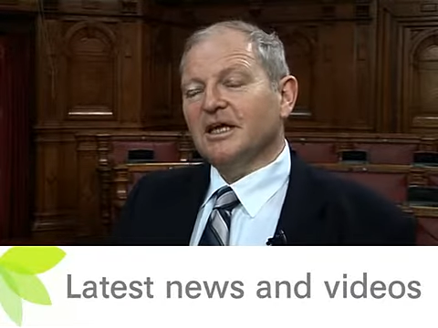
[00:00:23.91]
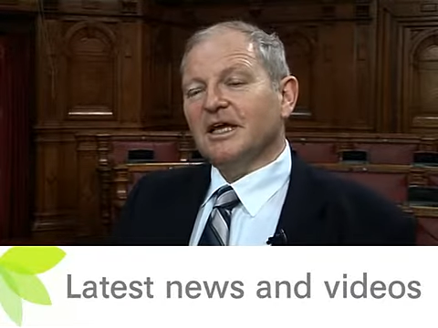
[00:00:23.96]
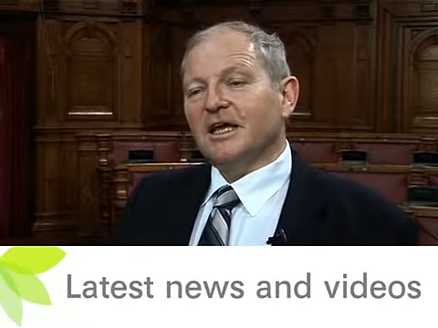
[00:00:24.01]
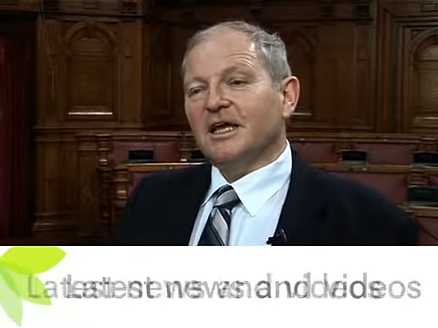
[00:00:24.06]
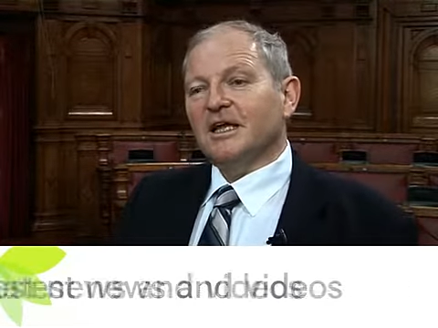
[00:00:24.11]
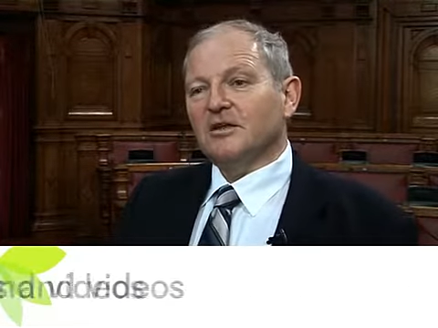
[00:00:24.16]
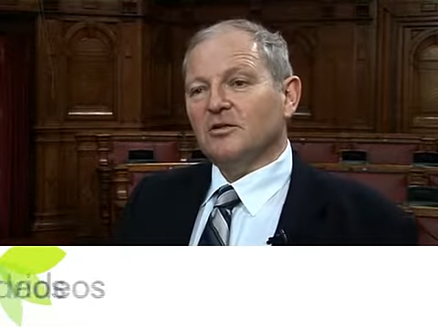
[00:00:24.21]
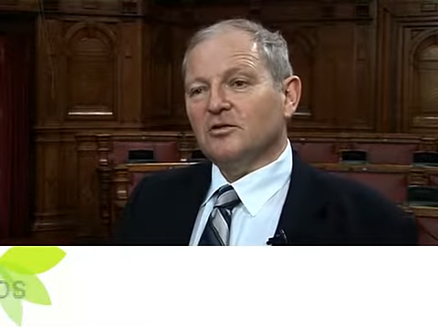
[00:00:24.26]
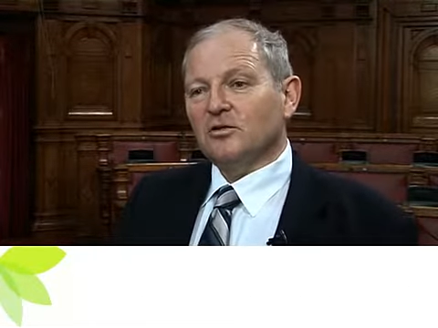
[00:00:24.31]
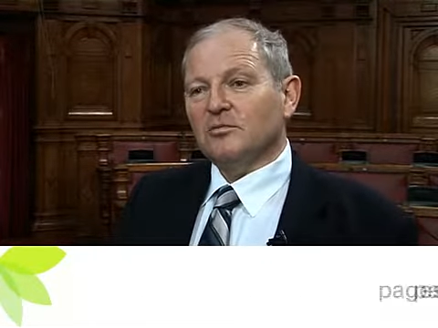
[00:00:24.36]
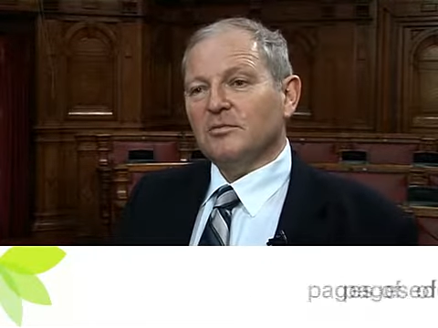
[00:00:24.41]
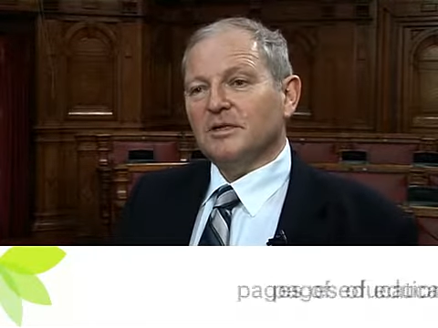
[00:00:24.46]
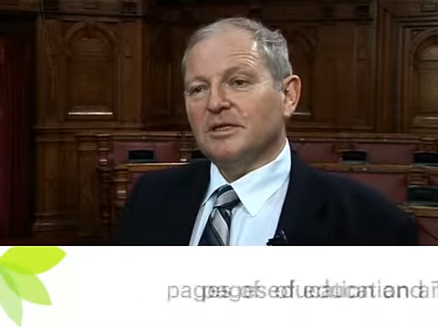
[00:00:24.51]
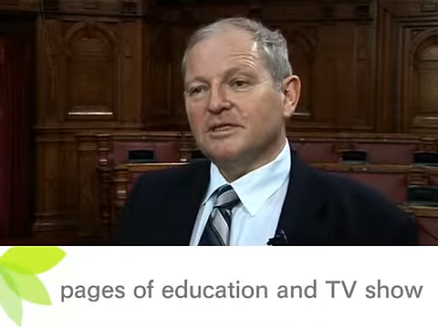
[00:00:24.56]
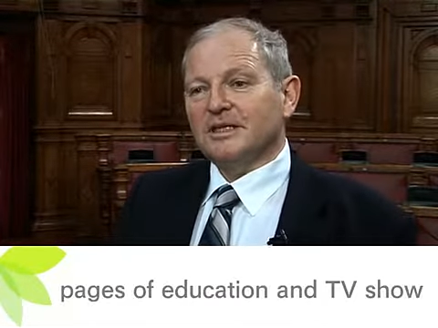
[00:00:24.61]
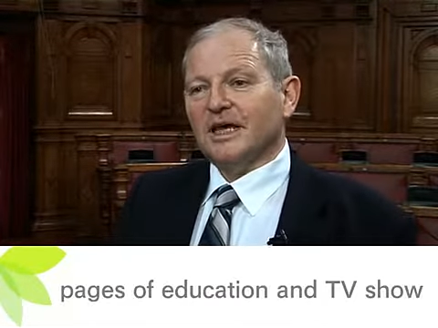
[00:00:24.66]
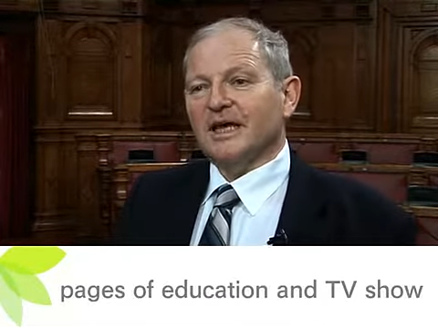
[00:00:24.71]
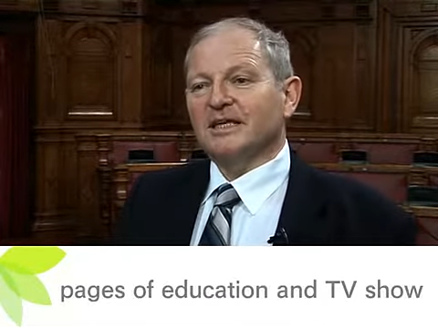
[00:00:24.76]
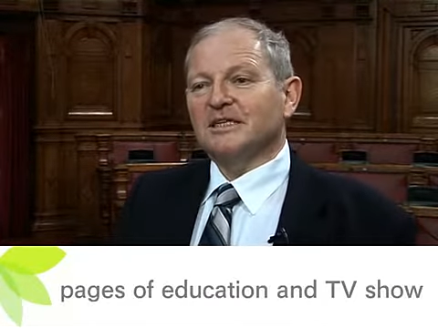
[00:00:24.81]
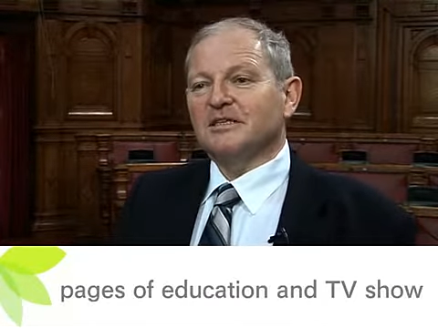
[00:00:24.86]
it normally
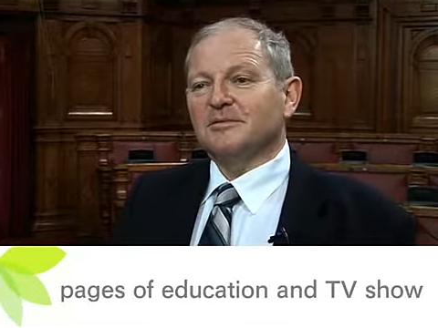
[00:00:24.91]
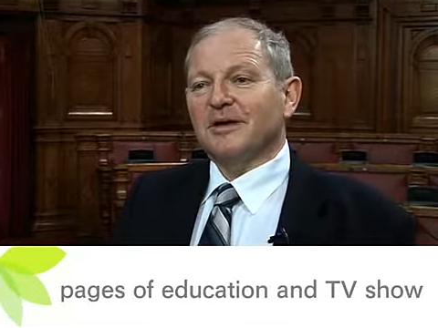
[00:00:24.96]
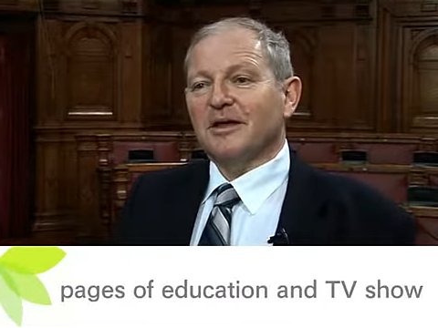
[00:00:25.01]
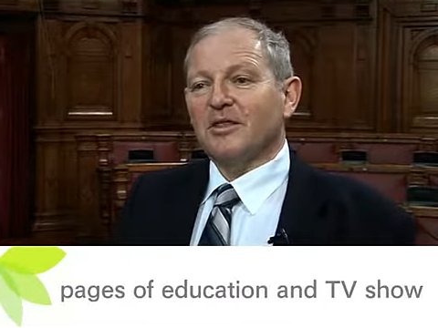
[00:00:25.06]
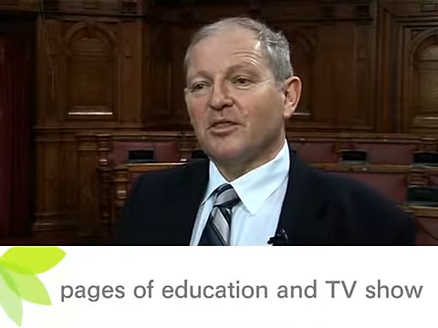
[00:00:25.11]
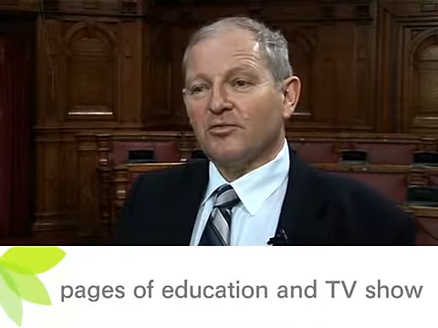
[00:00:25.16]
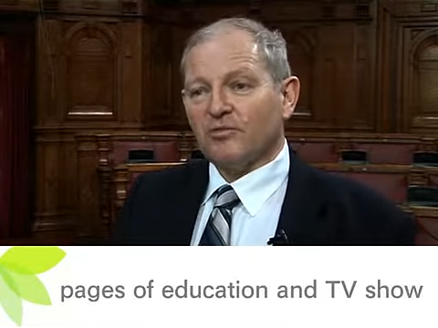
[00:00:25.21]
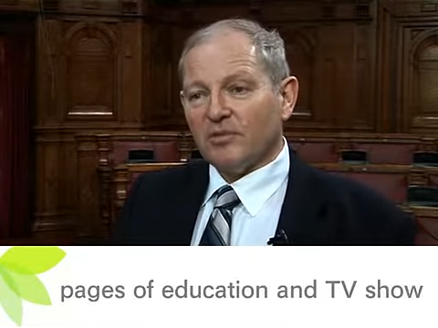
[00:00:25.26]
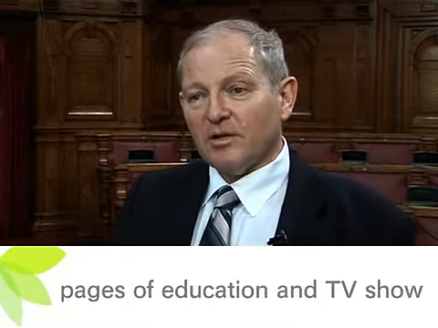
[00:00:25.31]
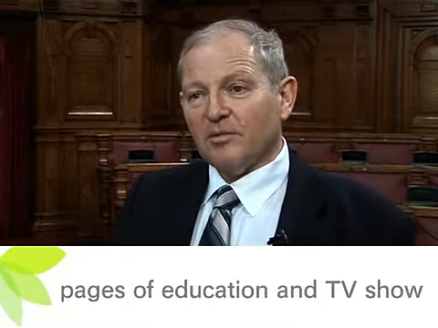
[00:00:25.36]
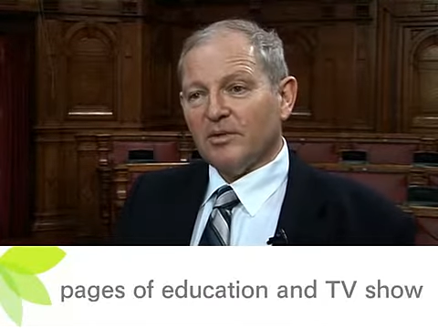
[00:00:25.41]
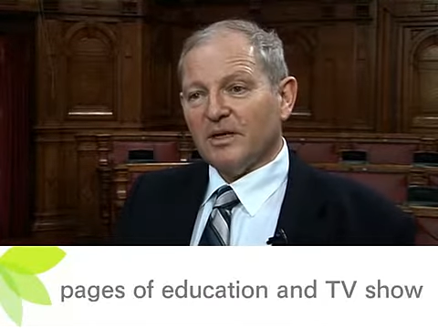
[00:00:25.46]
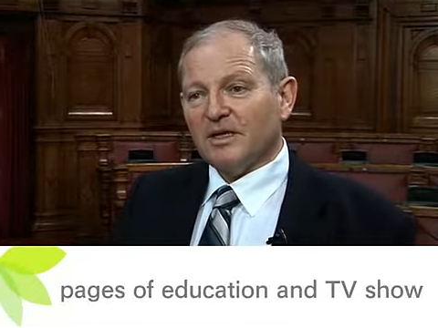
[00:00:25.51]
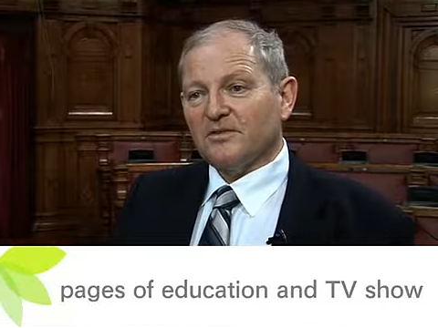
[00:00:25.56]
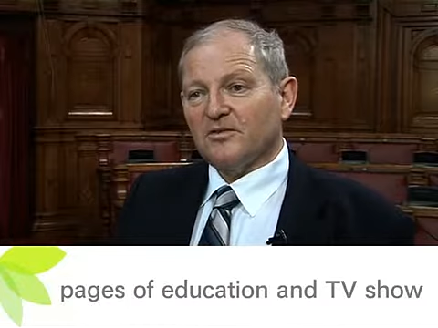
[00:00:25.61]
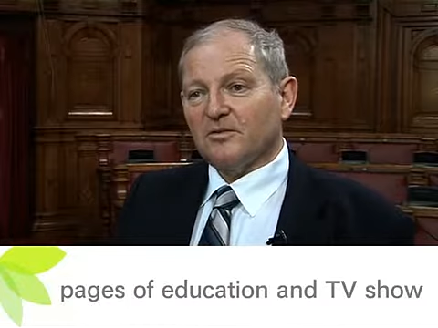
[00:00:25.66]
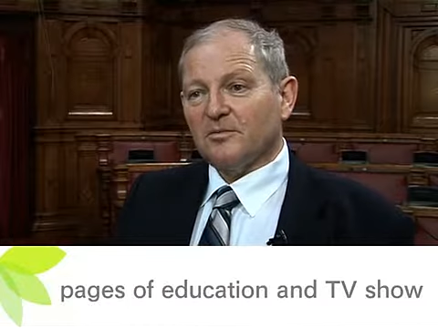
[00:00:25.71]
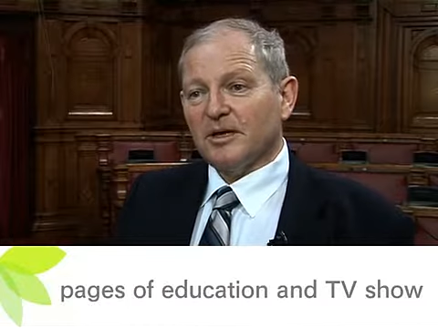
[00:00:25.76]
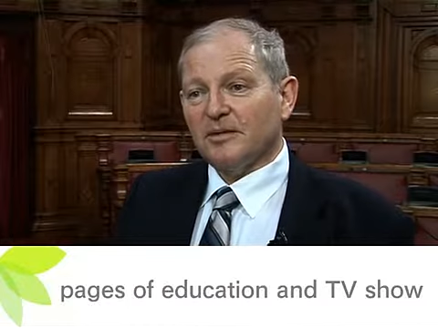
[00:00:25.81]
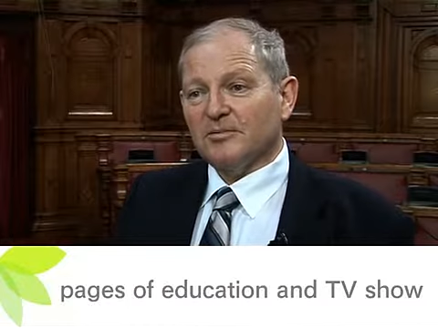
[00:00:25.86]
takes about 3 weeks
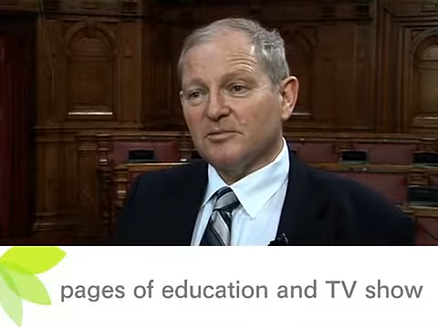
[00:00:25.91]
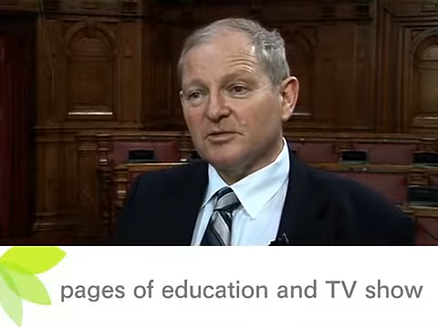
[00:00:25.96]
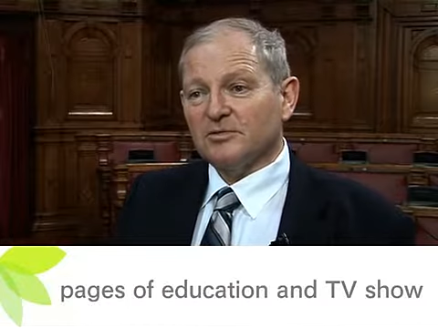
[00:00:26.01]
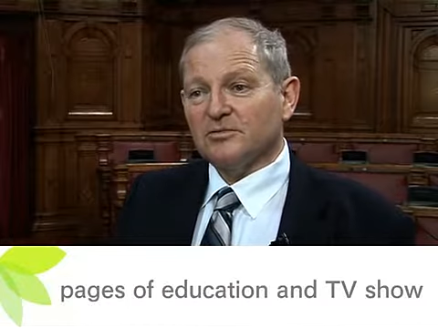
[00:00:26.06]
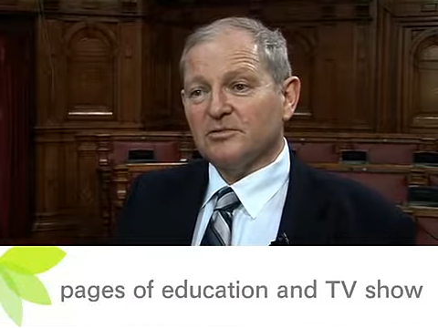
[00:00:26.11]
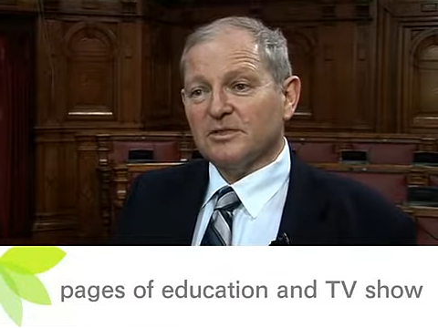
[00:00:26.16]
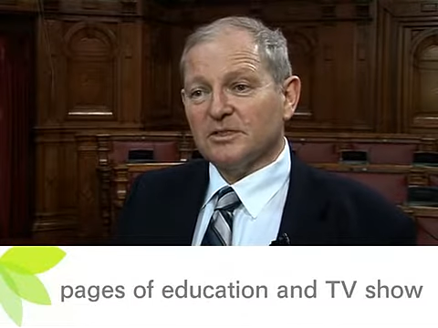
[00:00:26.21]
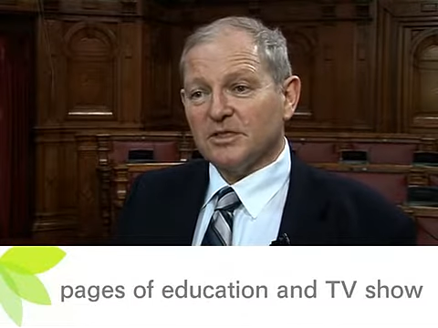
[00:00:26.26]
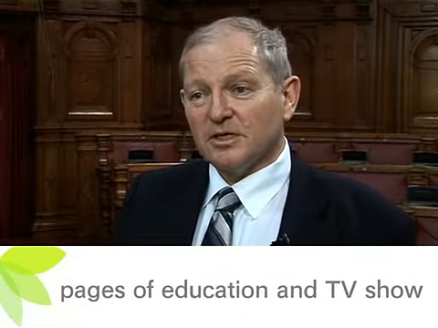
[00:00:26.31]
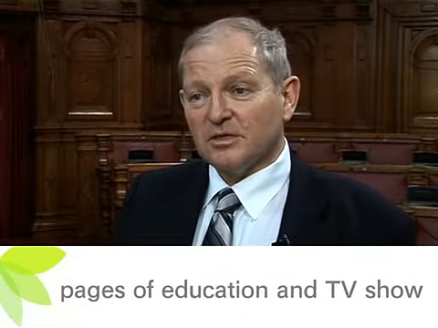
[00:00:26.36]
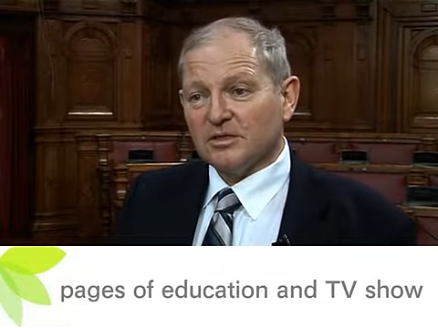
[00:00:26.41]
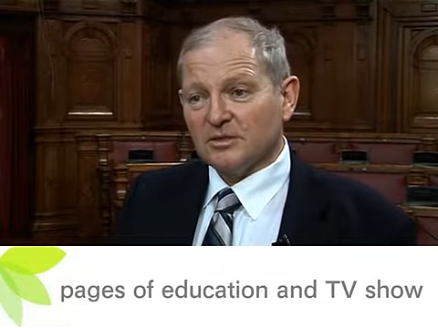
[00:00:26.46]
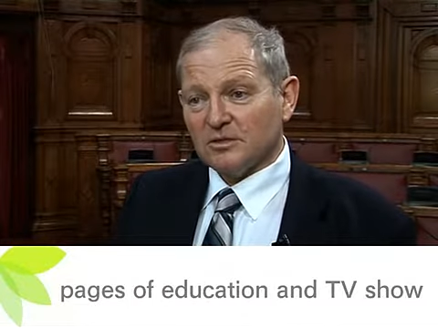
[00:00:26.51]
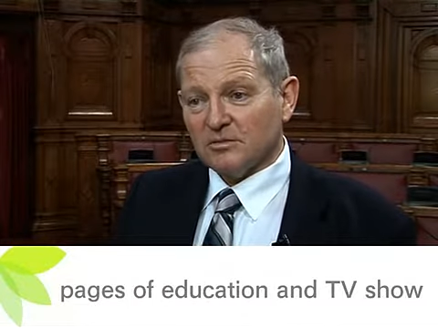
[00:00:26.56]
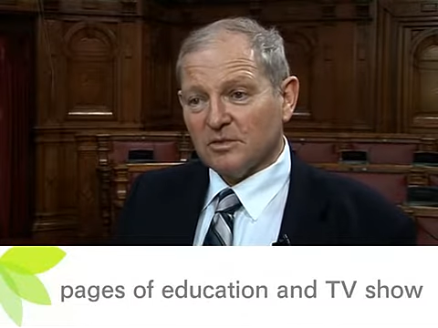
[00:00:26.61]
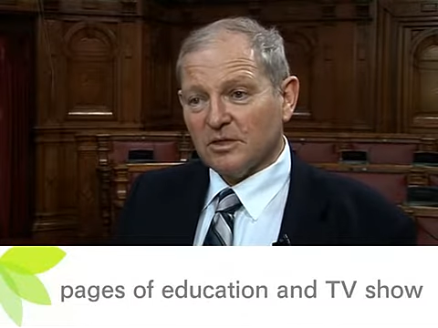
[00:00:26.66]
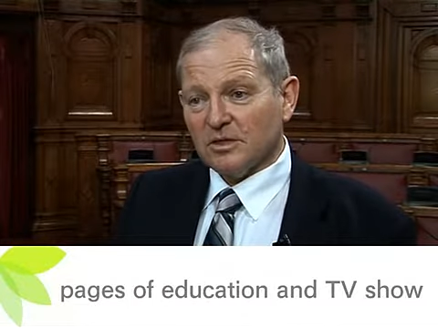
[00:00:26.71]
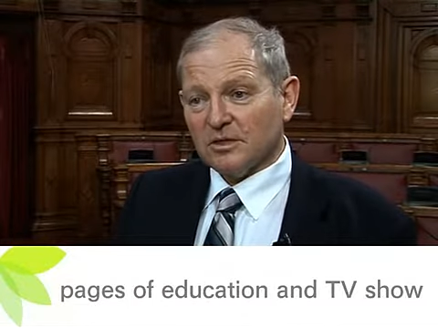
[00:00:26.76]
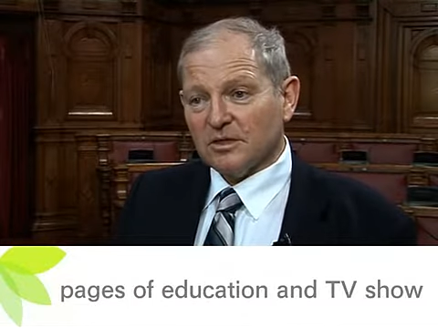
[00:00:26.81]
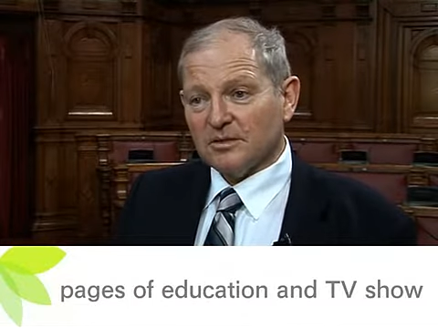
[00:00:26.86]
for people to return to
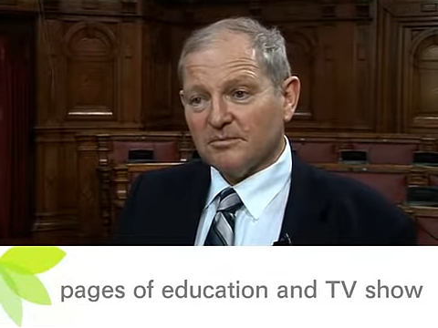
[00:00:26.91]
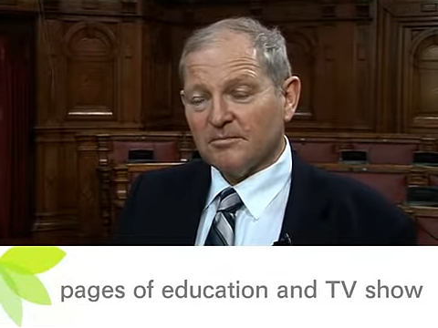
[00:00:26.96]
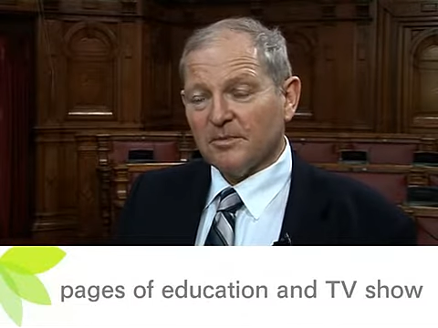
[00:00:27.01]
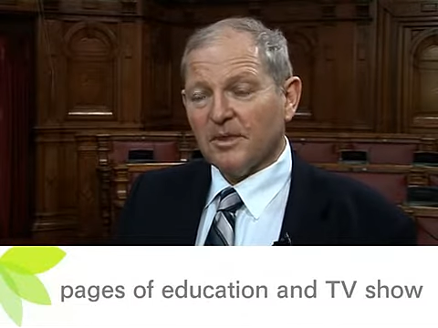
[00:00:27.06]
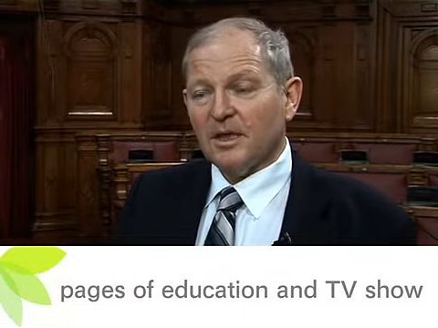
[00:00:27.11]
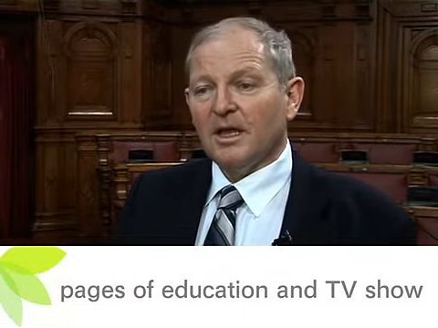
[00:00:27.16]
work.